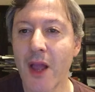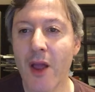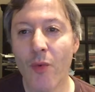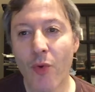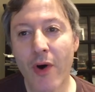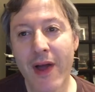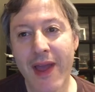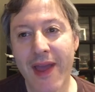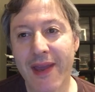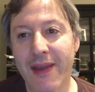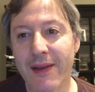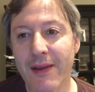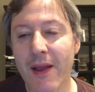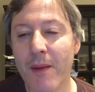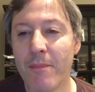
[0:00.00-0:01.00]
Well, hey,
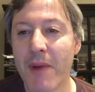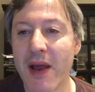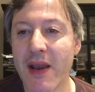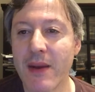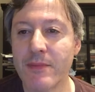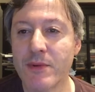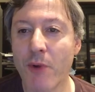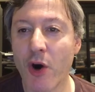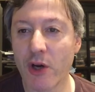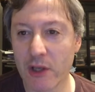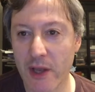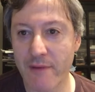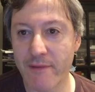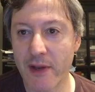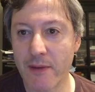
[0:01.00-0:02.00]
my name's Mark
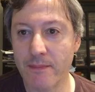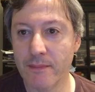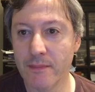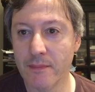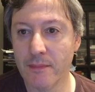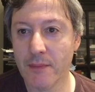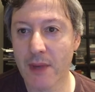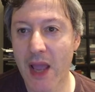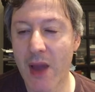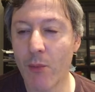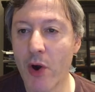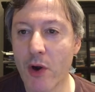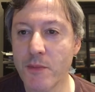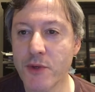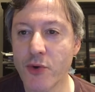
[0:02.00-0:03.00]
Levitt, and
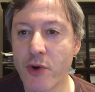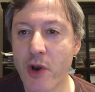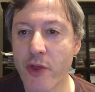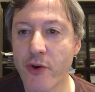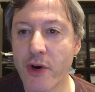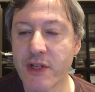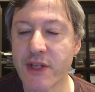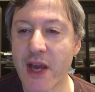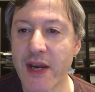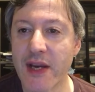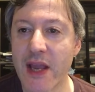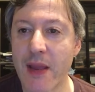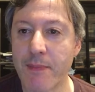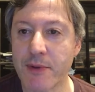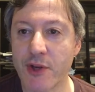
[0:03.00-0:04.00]
welcome to another exciting
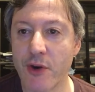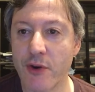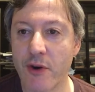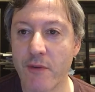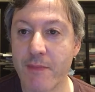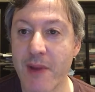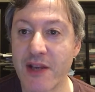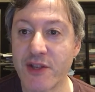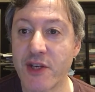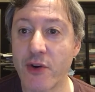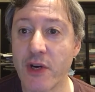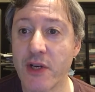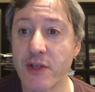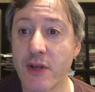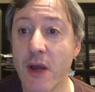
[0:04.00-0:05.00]
episode of my
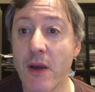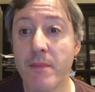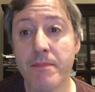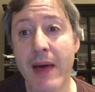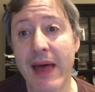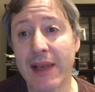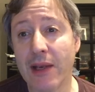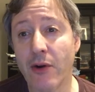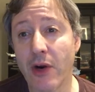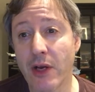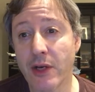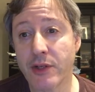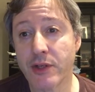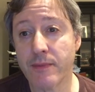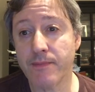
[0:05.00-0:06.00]
series, Bad
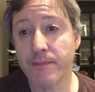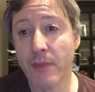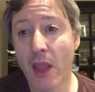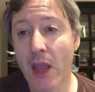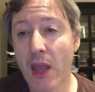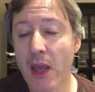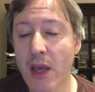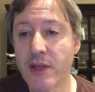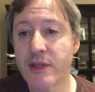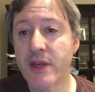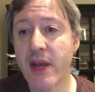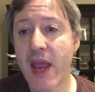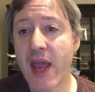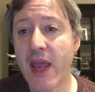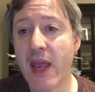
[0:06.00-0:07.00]
Lyrics.
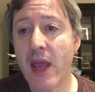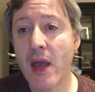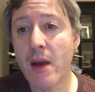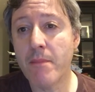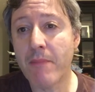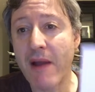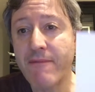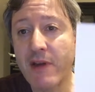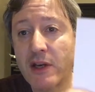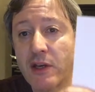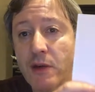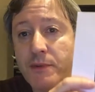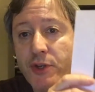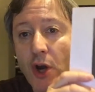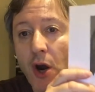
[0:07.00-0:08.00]
Today, my
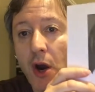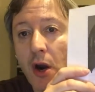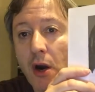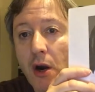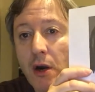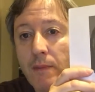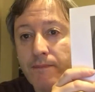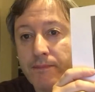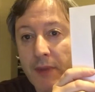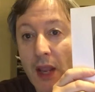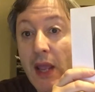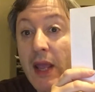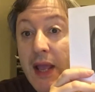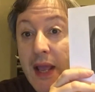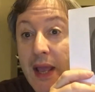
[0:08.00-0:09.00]
victims are
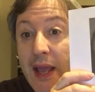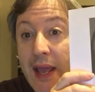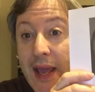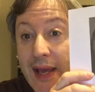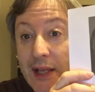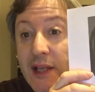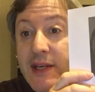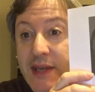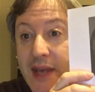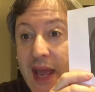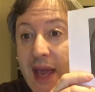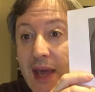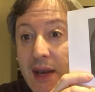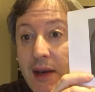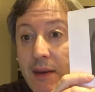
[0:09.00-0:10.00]
England
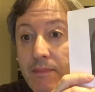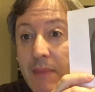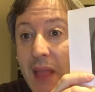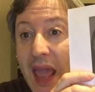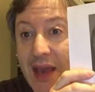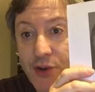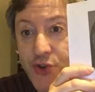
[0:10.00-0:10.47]
Dan and